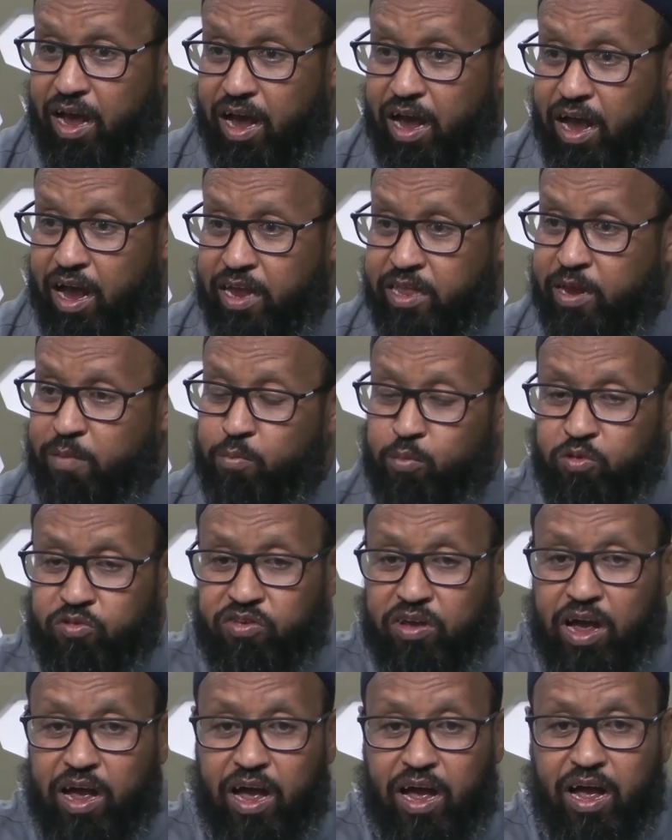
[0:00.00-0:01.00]
And the
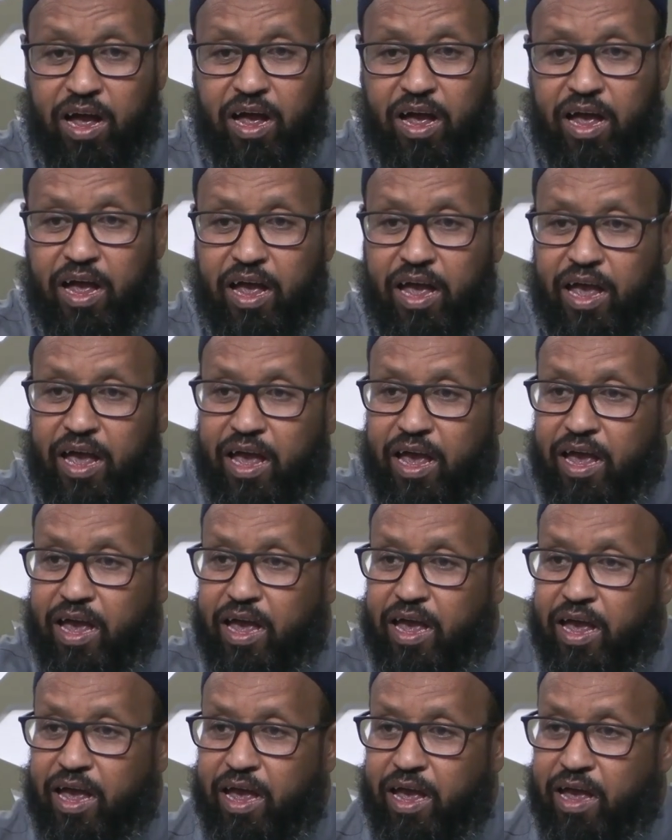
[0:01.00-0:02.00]
Musa
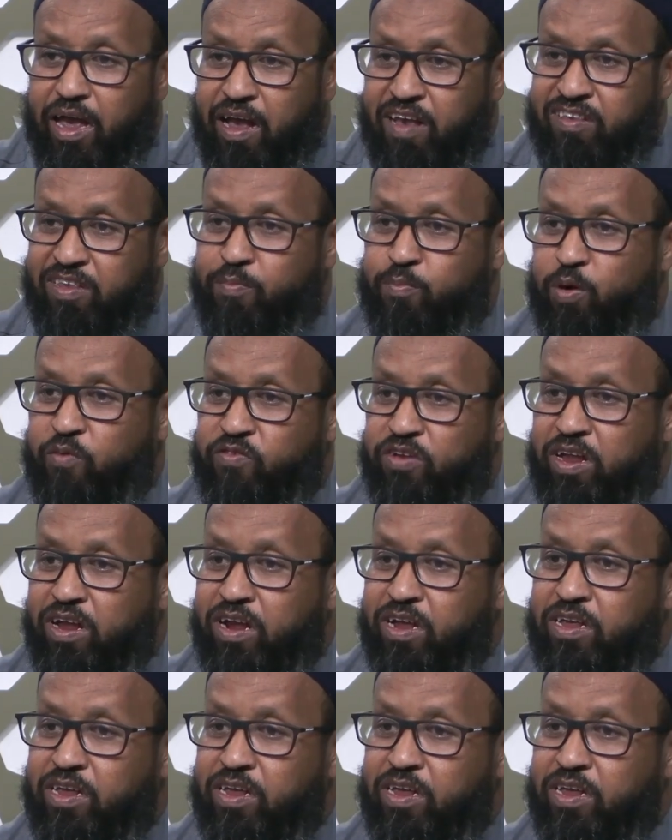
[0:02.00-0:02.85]
is the prophet